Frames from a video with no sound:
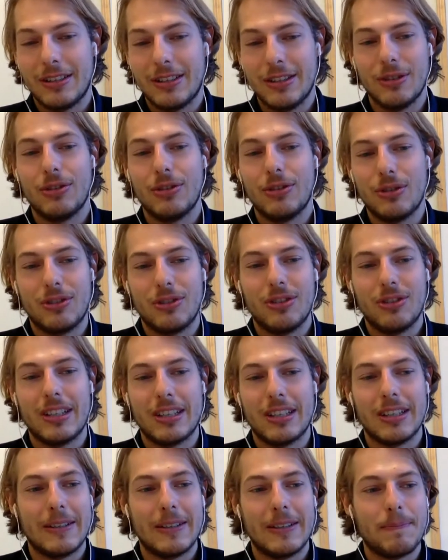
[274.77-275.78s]
they also
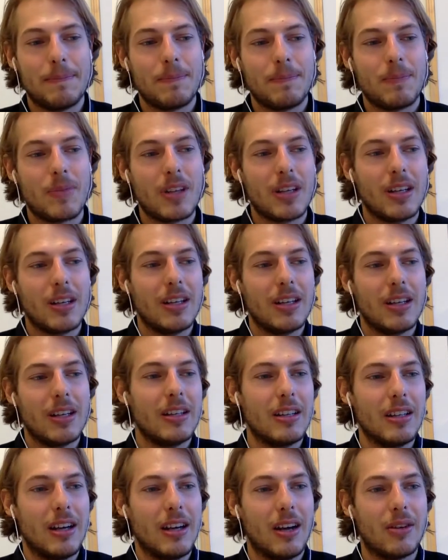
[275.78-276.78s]

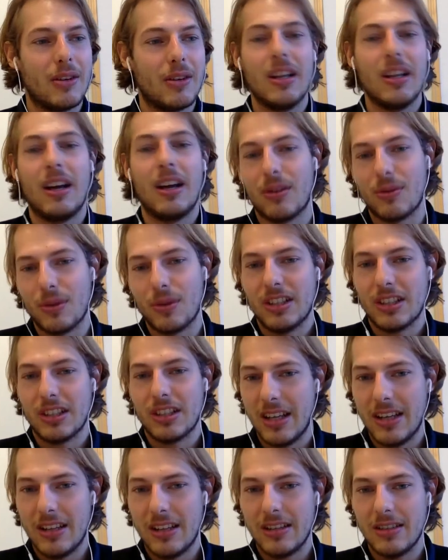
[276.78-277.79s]
are risk
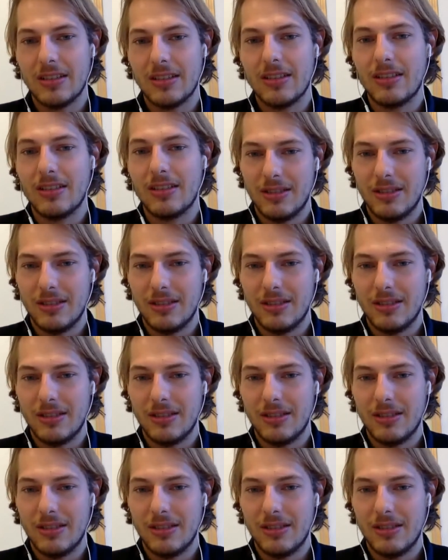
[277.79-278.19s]
takers.